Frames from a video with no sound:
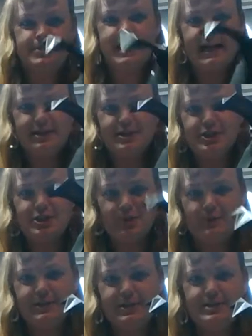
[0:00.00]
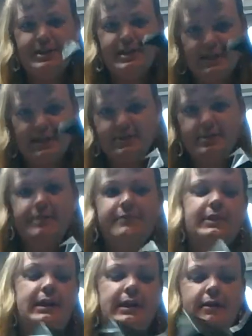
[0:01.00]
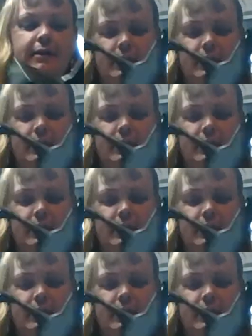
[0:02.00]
actually show this into the video.